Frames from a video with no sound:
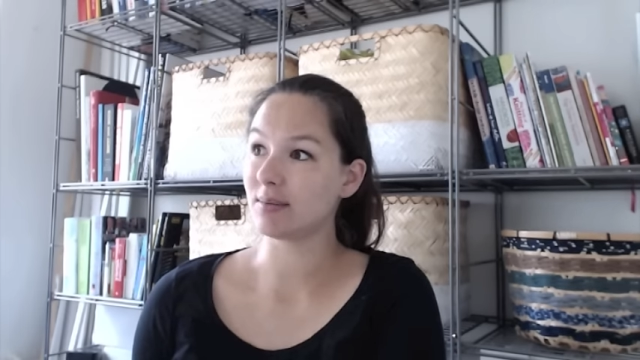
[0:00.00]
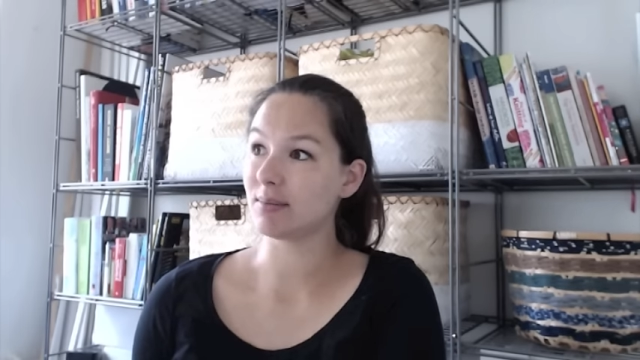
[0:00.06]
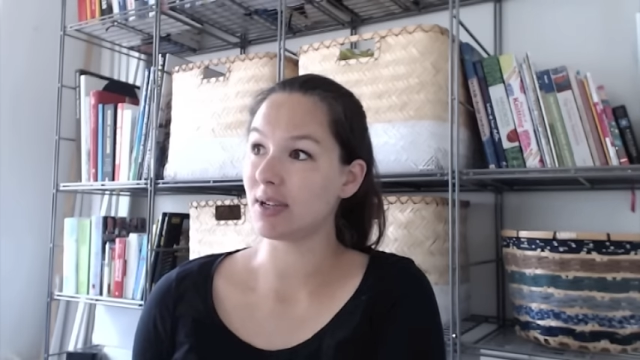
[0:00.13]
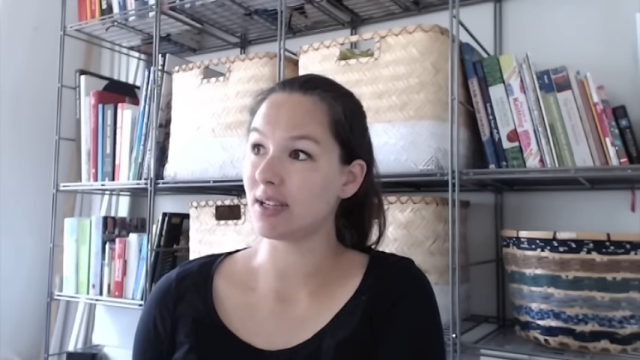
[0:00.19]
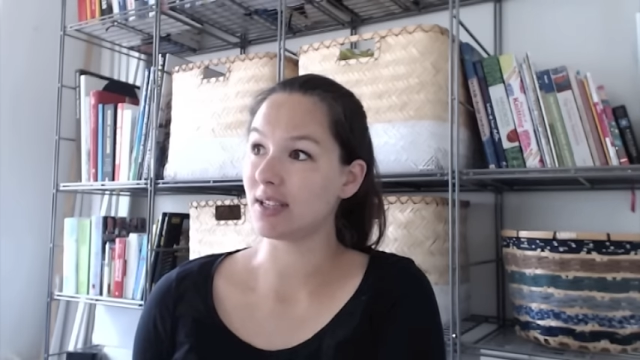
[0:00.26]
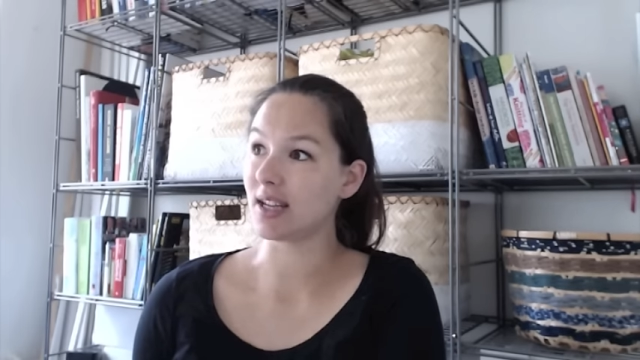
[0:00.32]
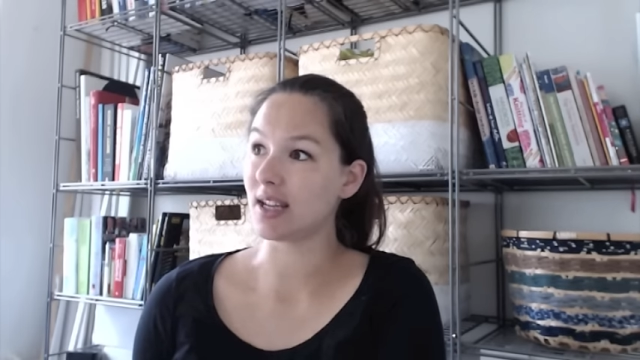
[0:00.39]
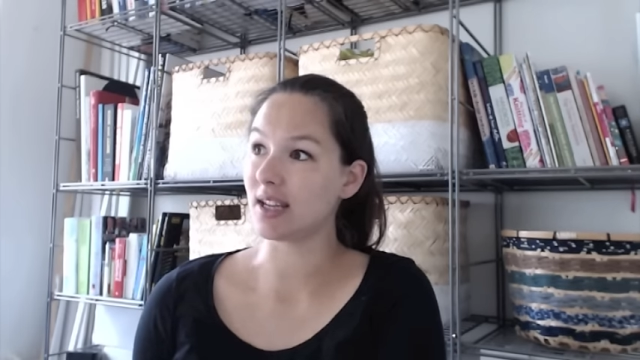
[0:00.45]

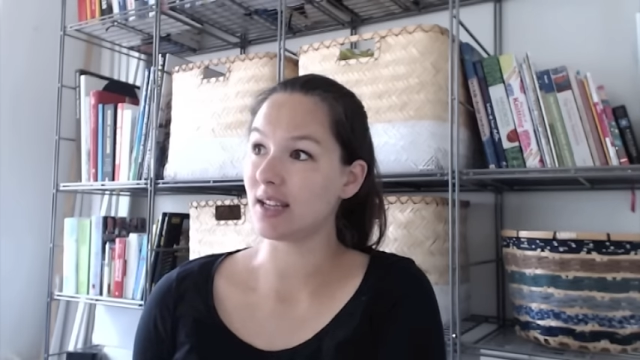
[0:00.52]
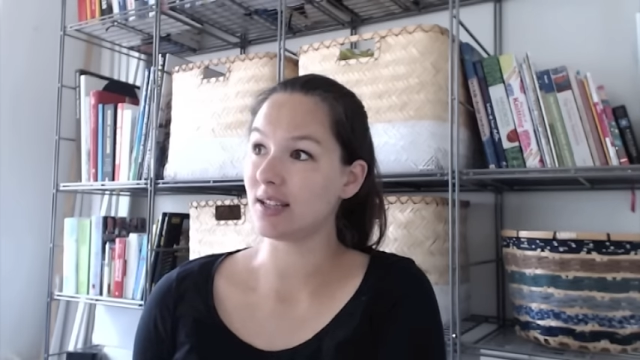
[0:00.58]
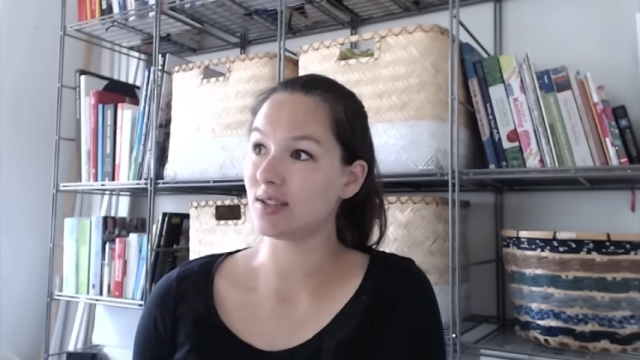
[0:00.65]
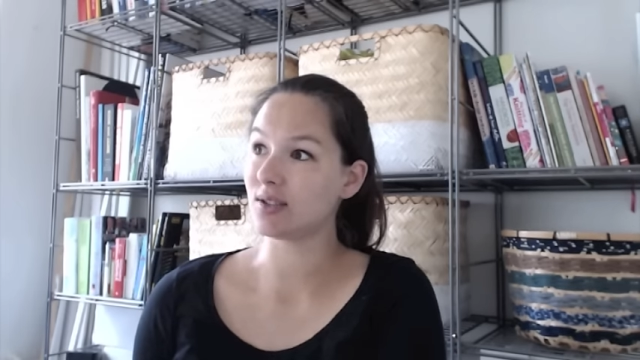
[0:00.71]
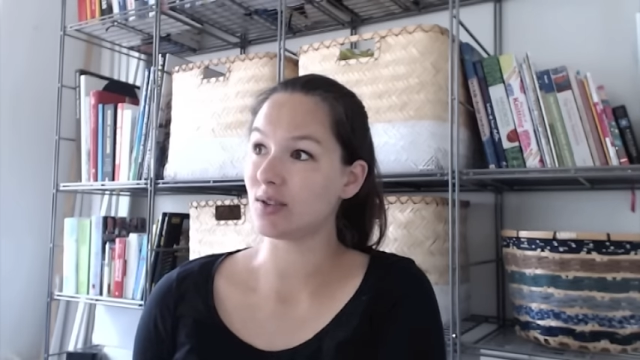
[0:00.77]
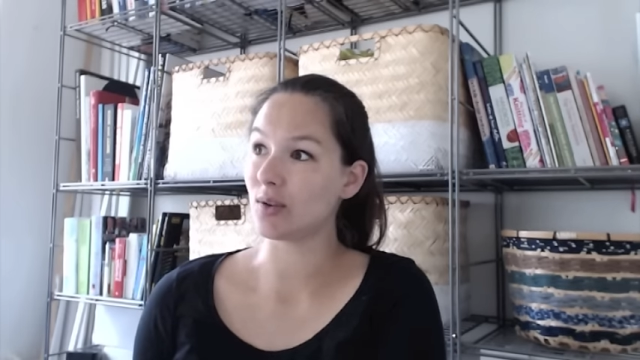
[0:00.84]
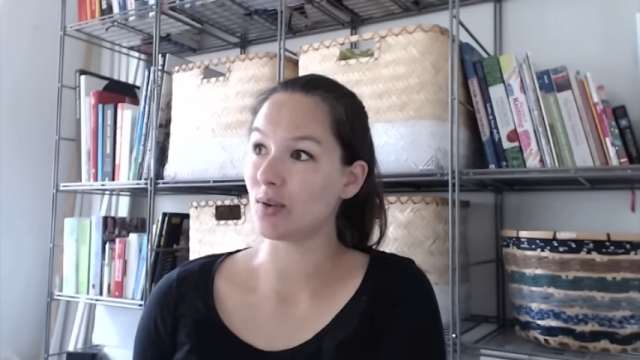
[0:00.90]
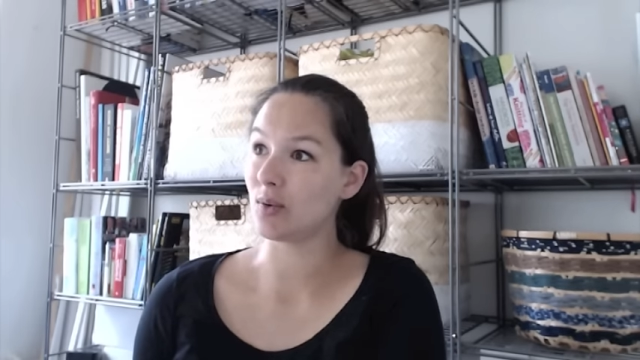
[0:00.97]
Monday,
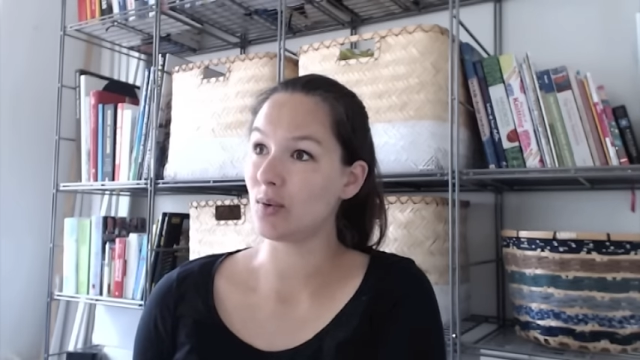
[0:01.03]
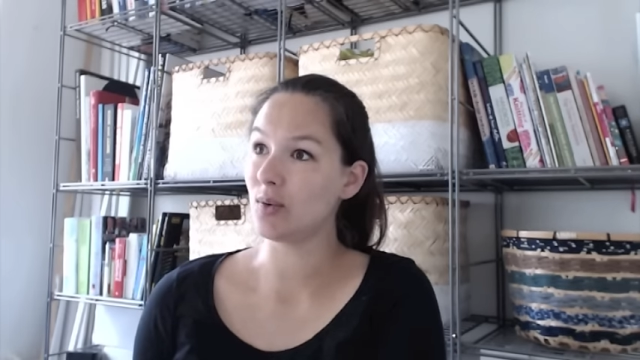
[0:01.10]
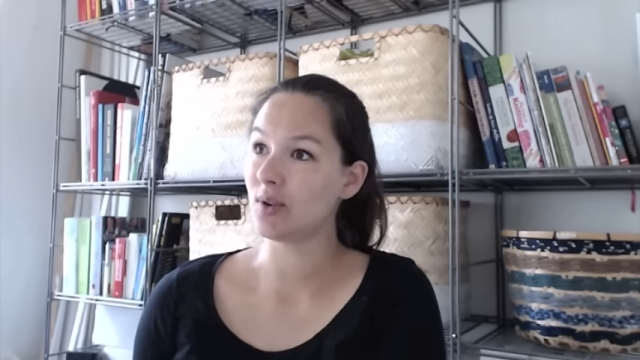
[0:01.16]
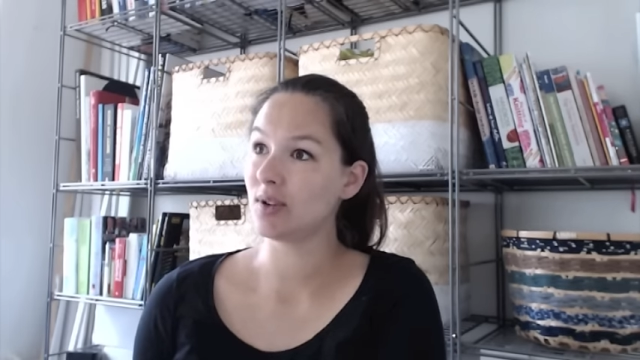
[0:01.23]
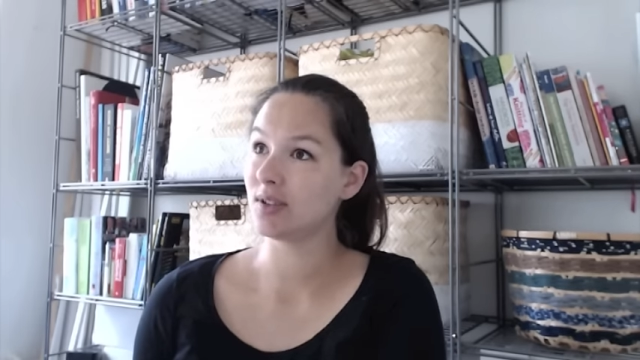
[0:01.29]
so